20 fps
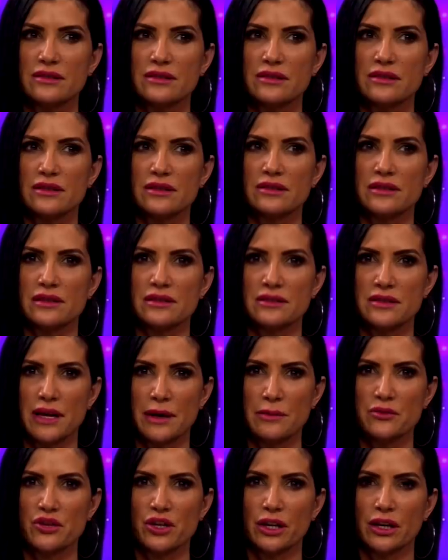since its
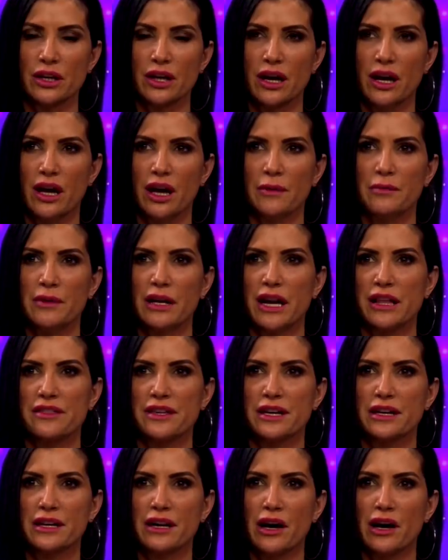inception. I mean, I
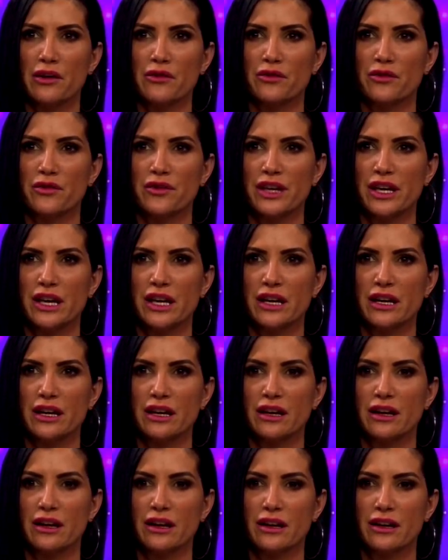think of
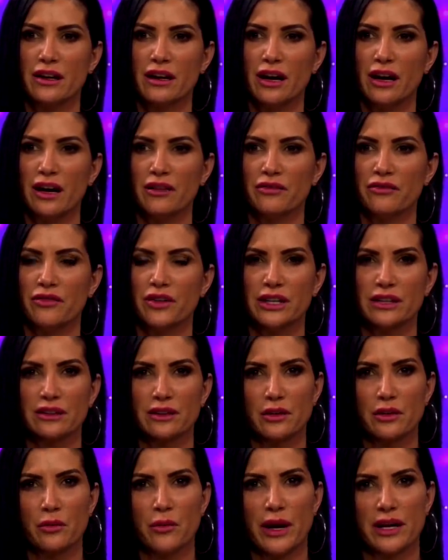the funny
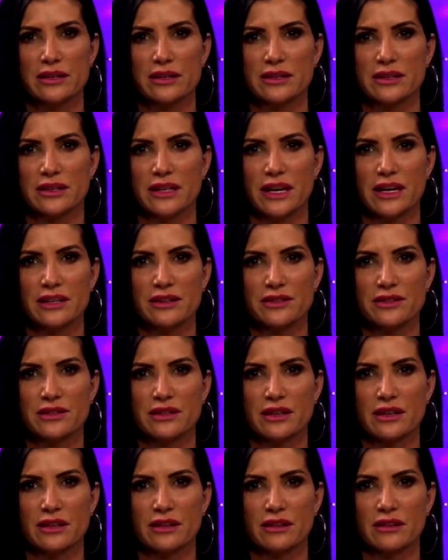little ways that they
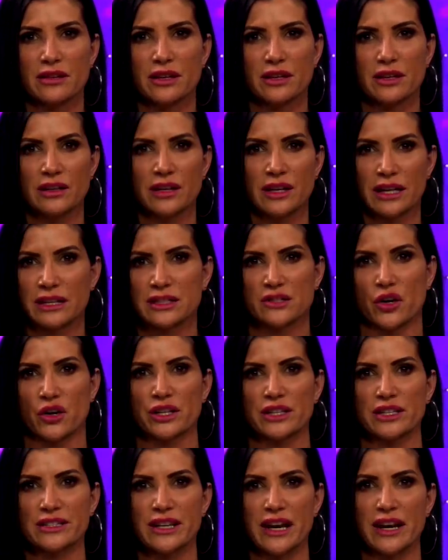used to, like
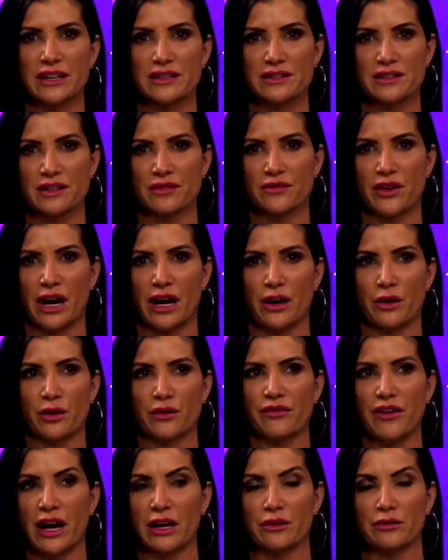during the days of
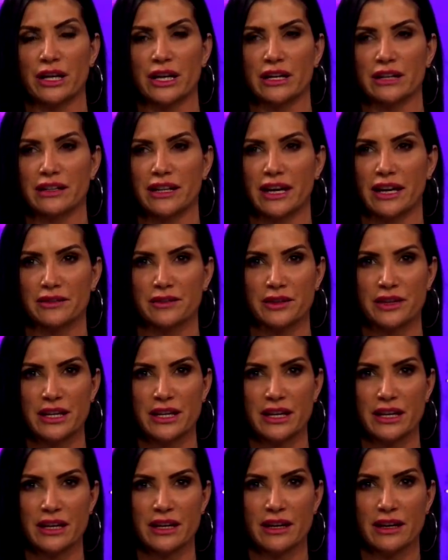our founding, that
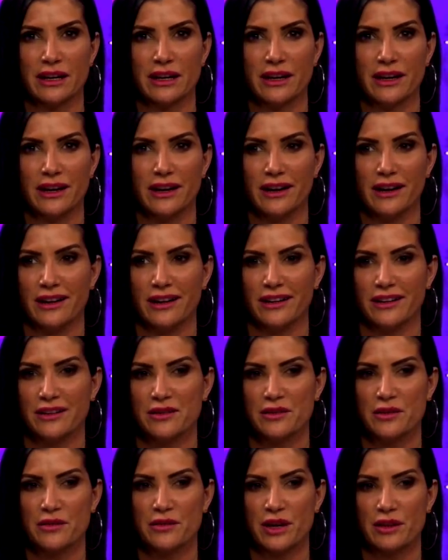
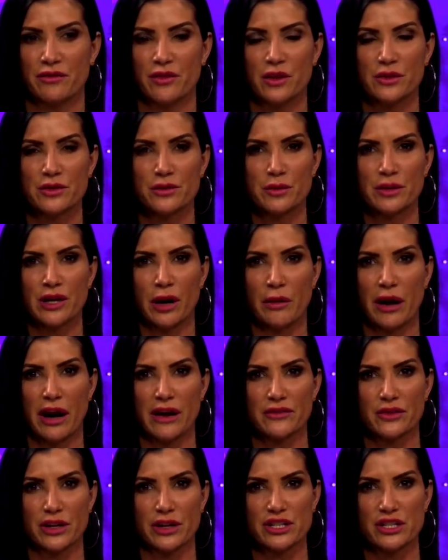that folks would go
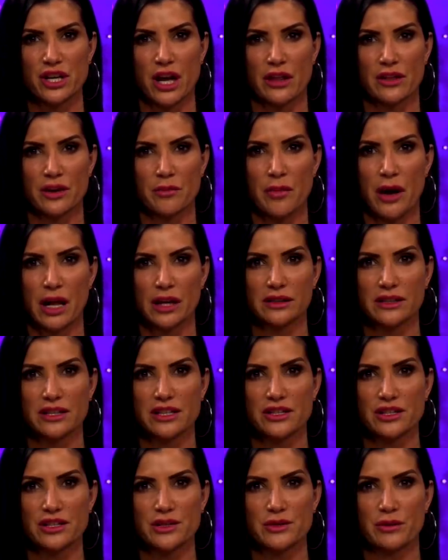after each other.
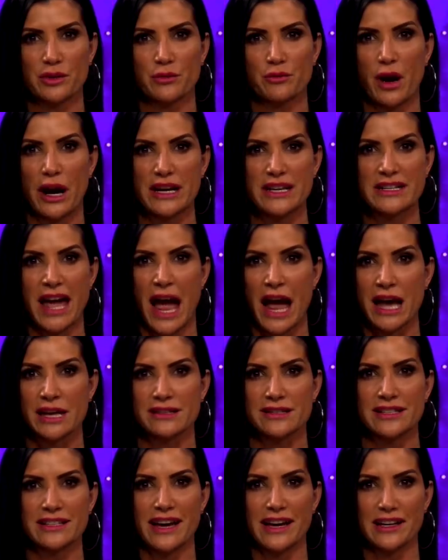Politicians would write
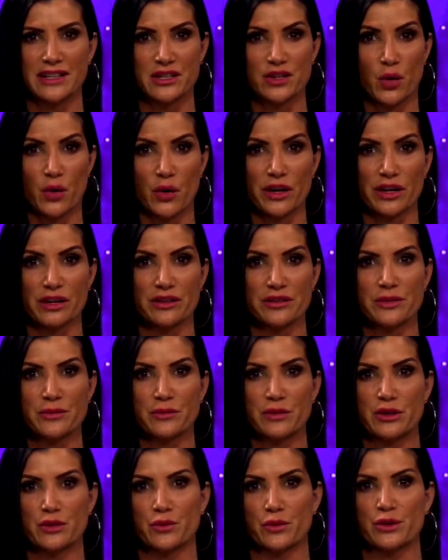nasty editorials,
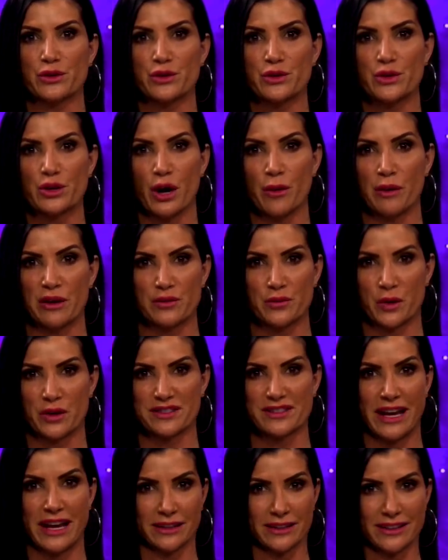which were so much more
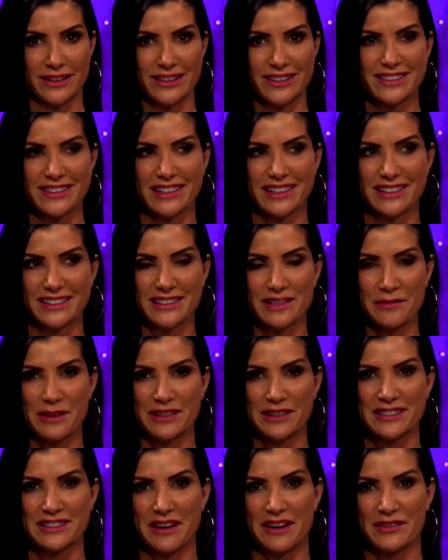scandalous than some
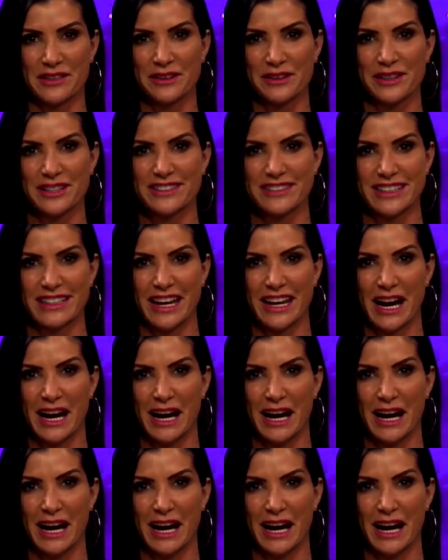of the stuff that we see